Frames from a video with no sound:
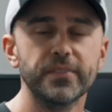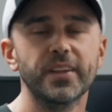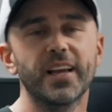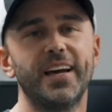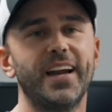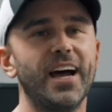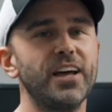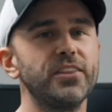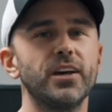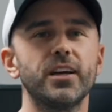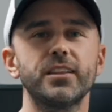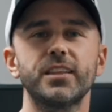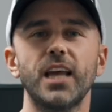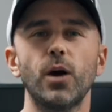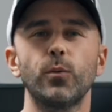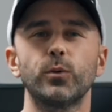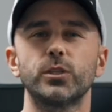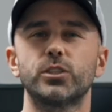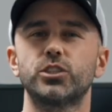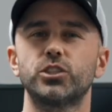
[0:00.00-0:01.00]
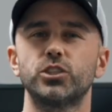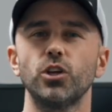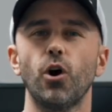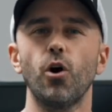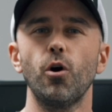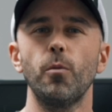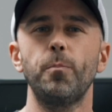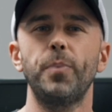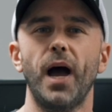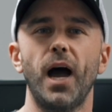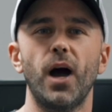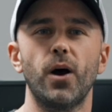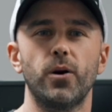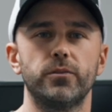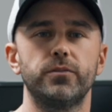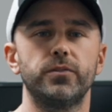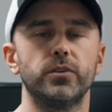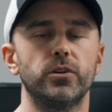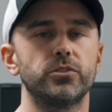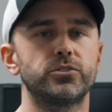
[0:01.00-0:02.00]
And I thought that was so
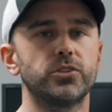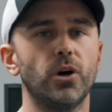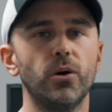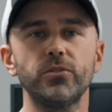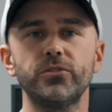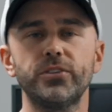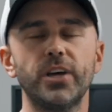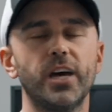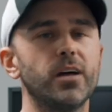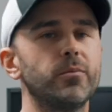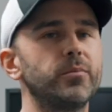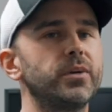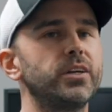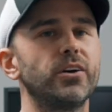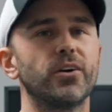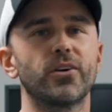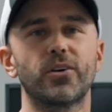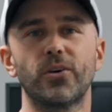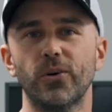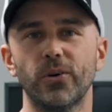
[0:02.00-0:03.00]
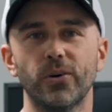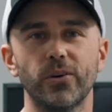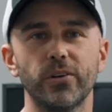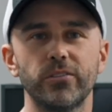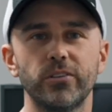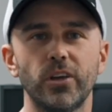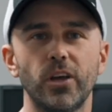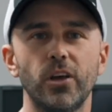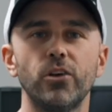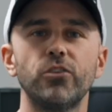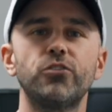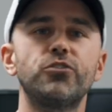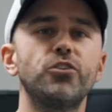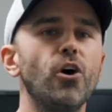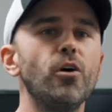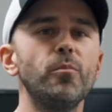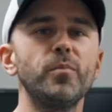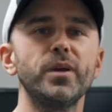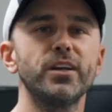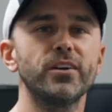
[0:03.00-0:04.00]
powerful. Don't tell me your goals,
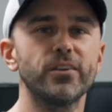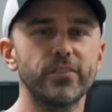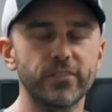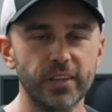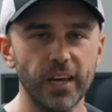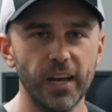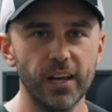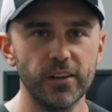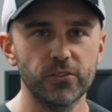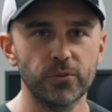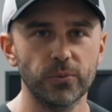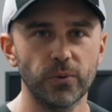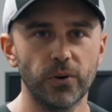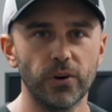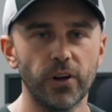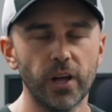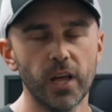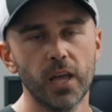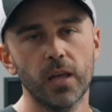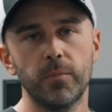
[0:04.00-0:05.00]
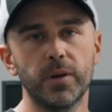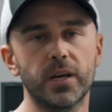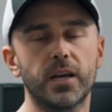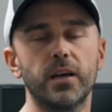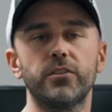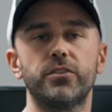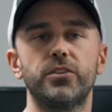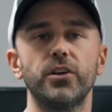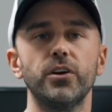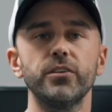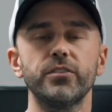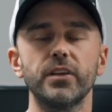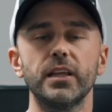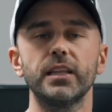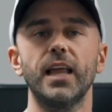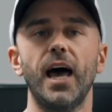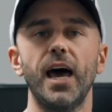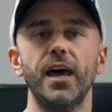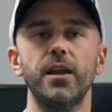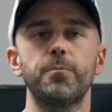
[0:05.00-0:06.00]
show me your schedule. Because there's a
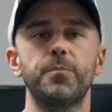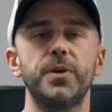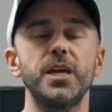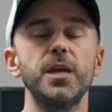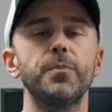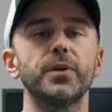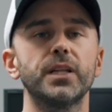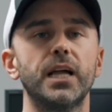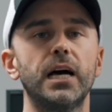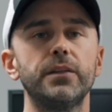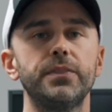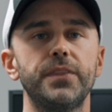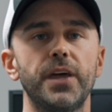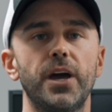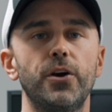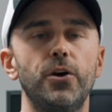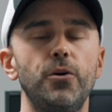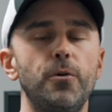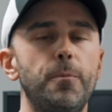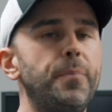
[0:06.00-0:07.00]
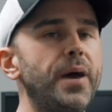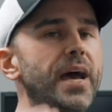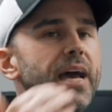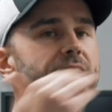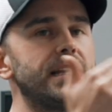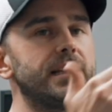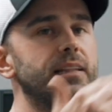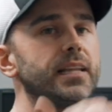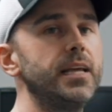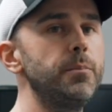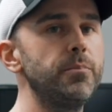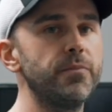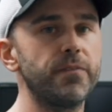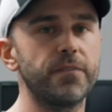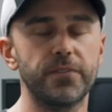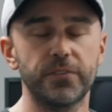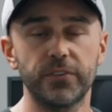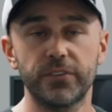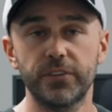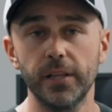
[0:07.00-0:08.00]
lot of people out there who pay
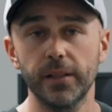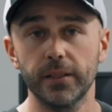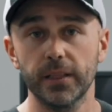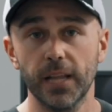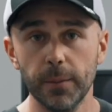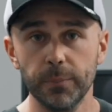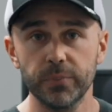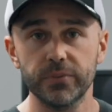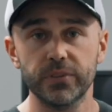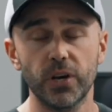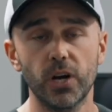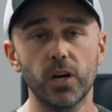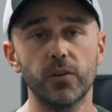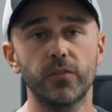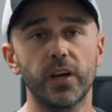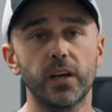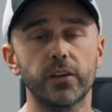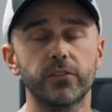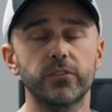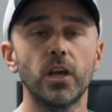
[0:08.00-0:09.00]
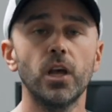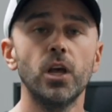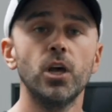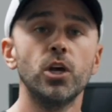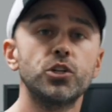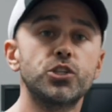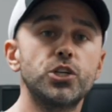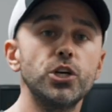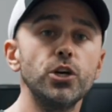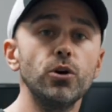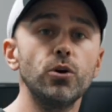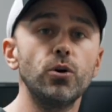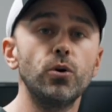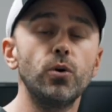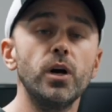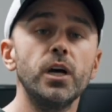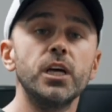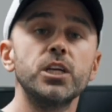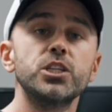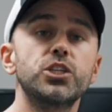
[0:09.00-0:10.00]
lip service
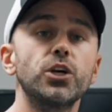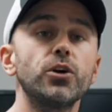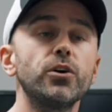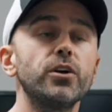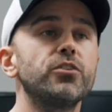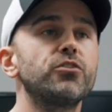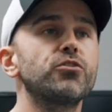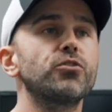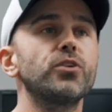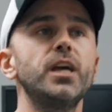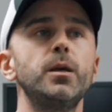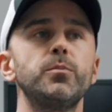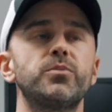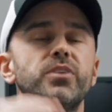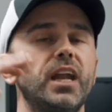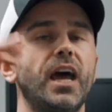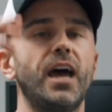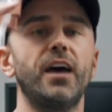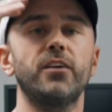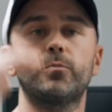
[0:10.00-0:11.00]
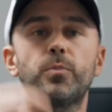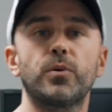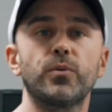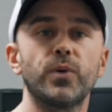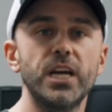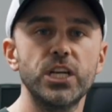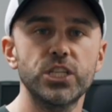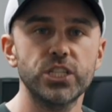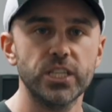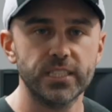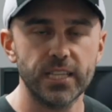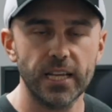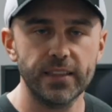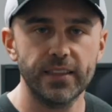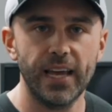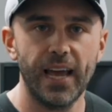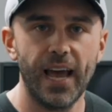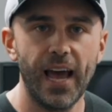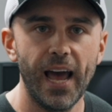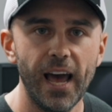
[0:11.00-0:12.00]
to certain dreams and aspirations that
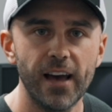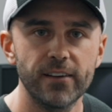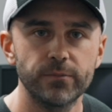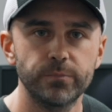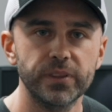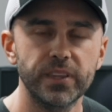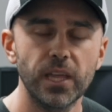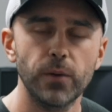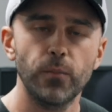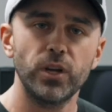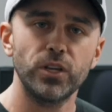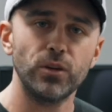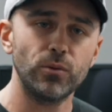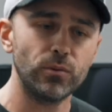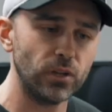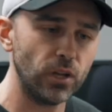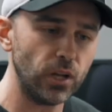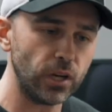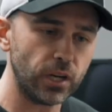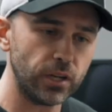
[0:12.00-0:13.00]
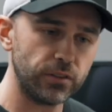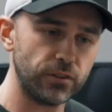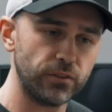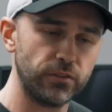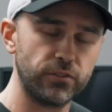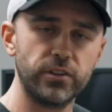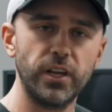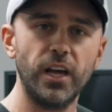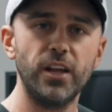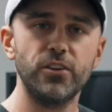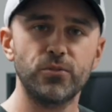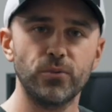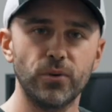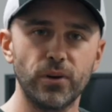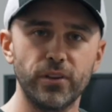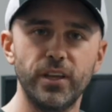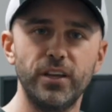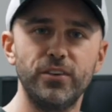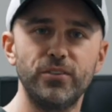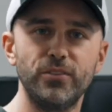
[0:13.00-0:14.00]
they have, but then when you look at their schedule,
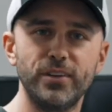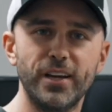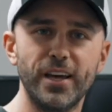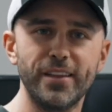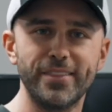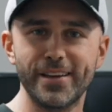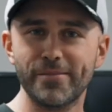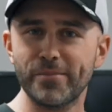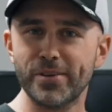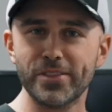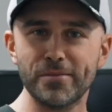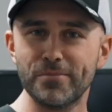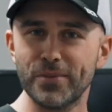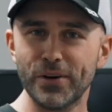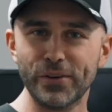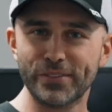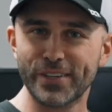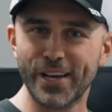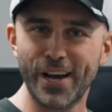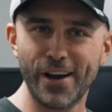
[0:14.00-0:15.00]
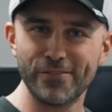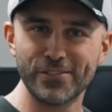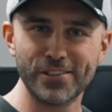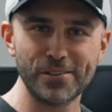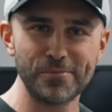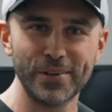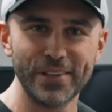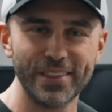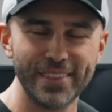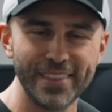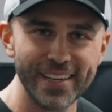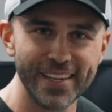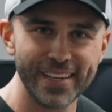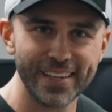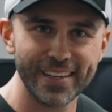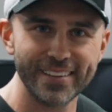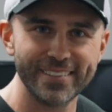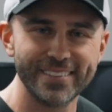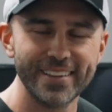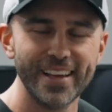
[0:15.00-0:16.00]
they do nothing but the most comfortable
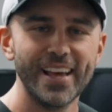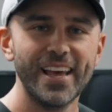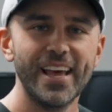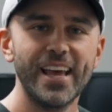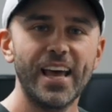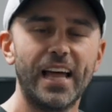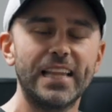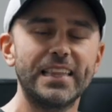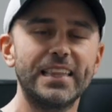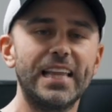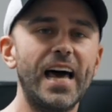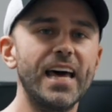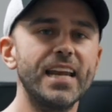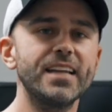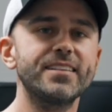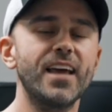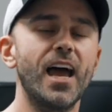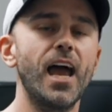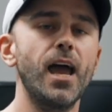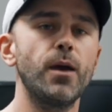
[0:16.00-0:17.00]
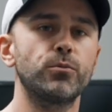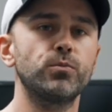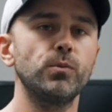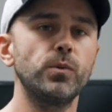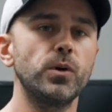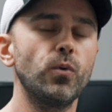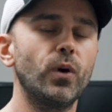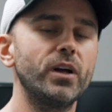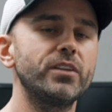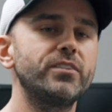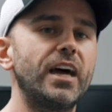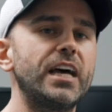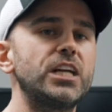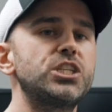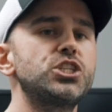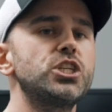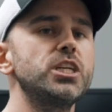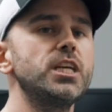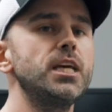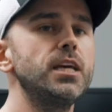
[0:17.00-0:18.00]
things. A lot of times when we want to
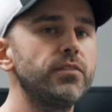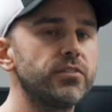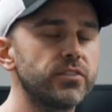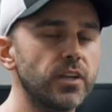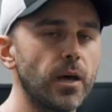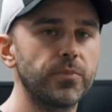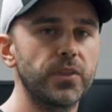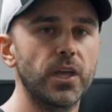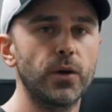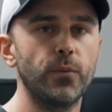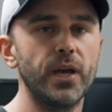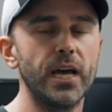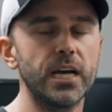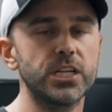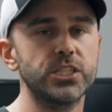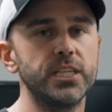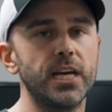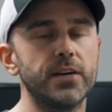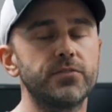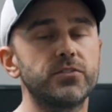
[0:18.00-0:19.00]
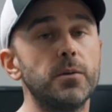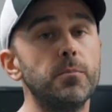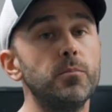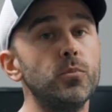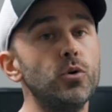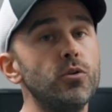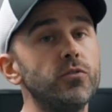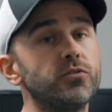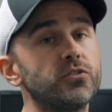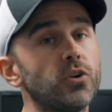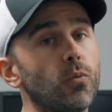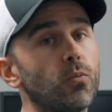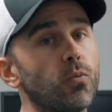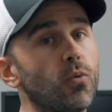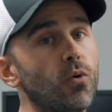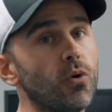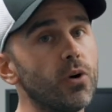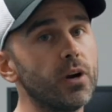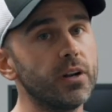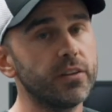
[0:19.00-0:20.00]
achieve something, we actually have to move
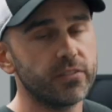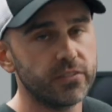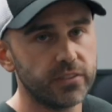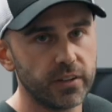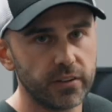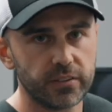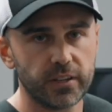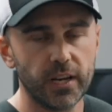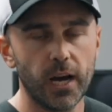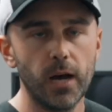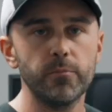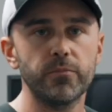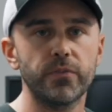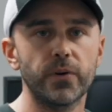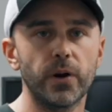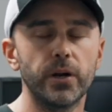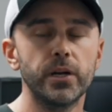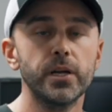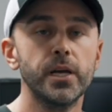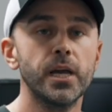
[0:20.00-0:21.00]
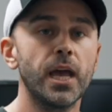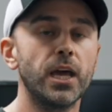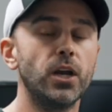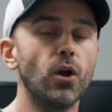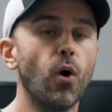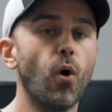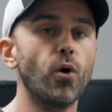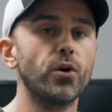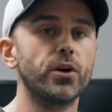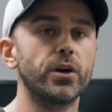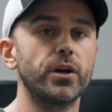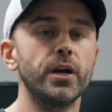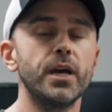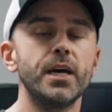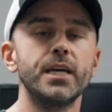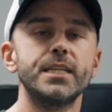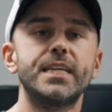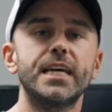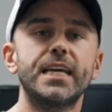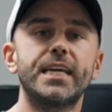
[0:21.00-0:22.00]
towards discomfort in order
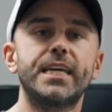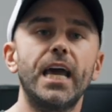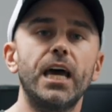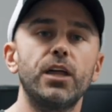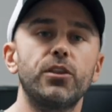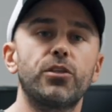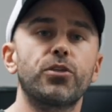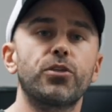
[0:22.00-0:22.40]
to get